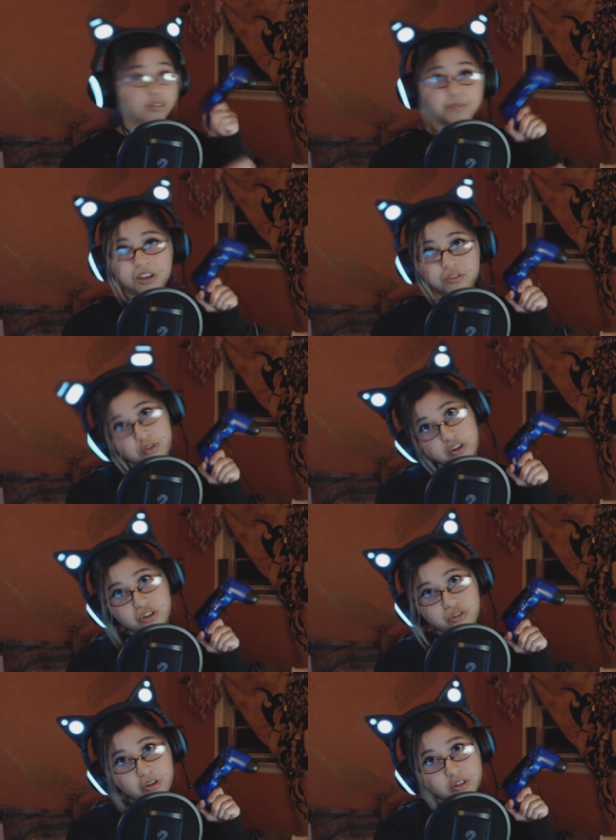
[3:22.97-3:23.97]
to the PS4
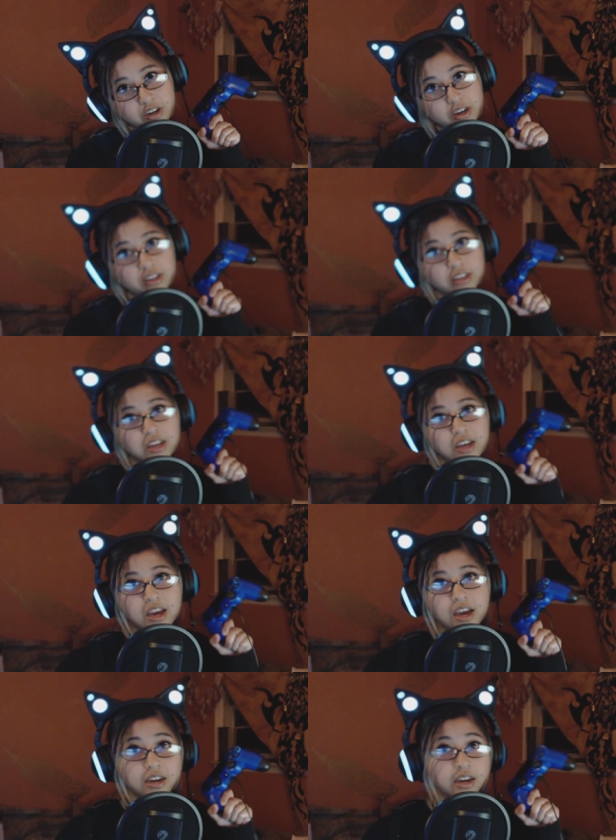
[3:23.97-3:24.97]
controller.
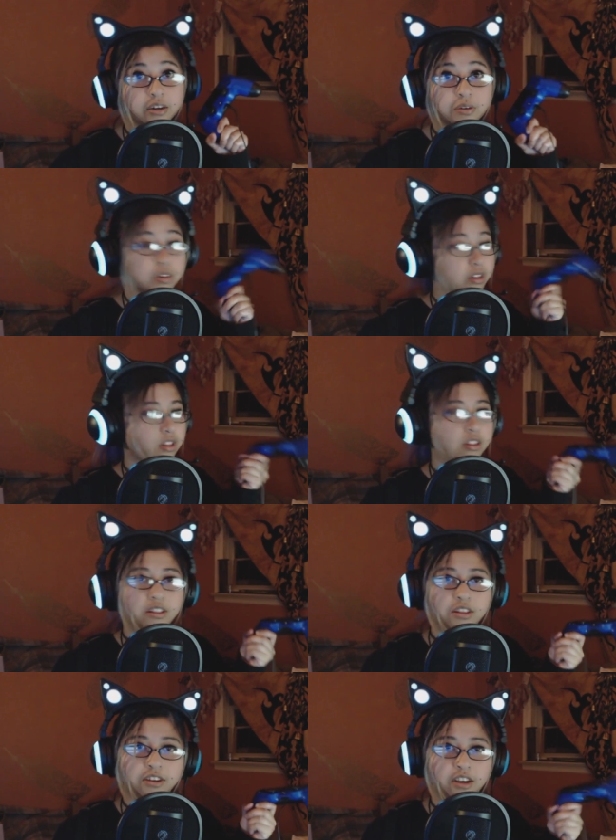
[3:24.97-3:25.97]
And now,
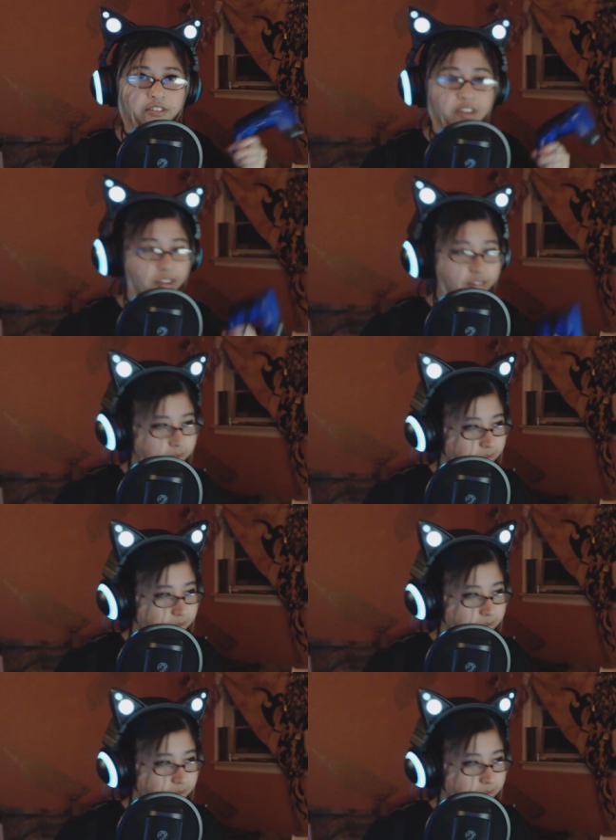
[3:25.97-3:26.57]
the testing.